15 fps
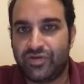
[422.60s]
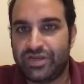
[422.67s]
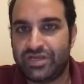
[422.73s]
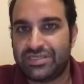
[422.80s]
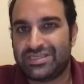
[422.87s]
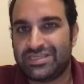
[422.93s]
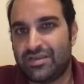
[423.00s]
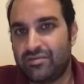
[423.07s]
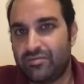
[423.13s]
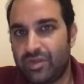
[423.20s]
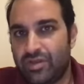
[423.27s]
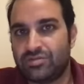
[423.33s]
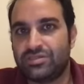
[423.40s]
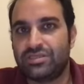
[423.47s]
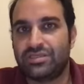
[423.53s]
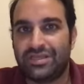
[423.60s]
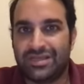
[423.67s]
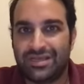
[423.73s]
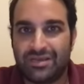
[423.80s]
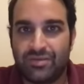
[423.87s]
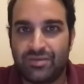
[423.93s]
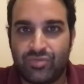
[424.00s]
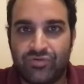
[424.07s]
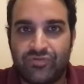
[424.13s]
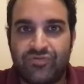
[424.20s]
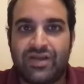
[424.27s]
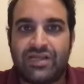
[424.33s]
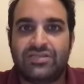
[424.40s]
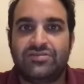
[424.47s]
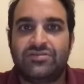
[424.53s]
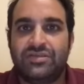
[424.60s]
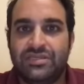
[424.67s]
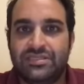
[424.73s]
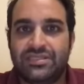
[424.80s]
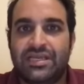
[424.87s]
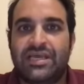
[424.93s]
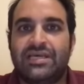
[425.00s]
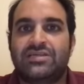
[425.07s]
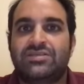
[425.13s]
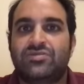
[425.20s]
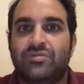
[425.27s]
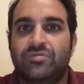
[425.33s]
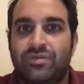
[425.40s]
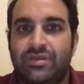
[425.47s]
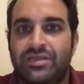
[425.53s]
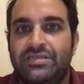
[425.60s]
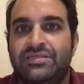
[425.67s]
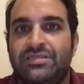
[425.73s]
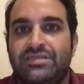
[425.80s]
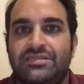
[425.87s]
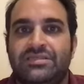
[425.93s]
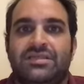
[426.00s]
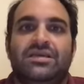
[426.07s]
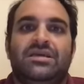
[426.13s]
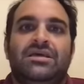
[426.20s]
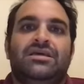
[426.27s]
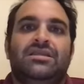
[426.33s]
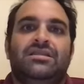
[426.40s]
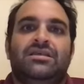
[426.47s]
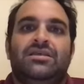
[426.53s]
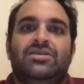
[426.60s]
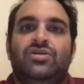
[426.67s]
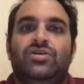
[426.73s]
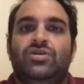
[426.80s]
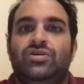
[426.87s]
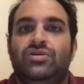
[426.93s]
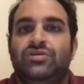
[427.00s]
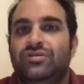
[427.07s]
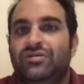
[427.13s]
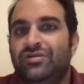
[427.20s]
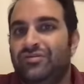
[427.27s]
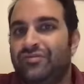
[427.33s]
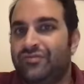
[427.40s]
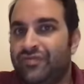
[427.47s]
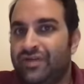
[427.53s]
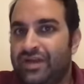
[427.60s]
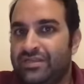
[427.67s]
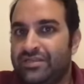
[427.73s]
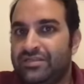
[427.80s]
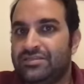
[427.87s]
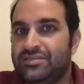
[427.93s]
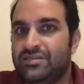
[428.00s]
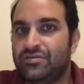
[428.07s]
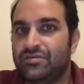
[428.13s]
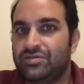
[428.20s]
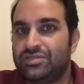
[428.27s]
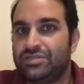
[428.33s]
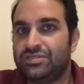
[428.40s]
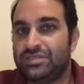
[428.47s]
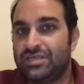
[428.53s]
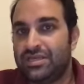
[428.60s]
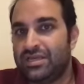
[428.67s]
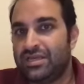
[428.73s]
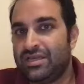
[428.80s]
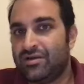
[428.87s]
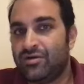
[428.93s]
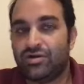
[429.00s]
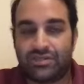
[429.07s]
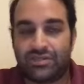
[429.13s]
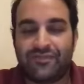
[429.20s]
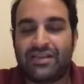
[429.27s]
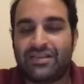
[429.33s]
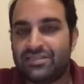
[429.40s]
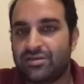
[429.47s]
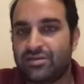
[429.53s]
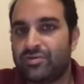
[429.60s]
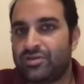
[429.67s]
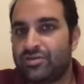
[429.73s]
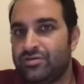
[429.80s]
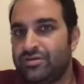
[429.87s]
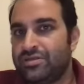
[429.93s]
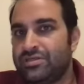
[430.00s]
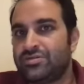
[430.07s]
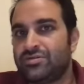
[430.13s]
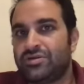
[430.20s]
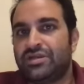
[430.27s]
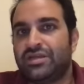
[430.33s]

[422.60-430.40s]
exciting, because it provides you these extra places that you could find these solutions or find these opportunities. Sorry.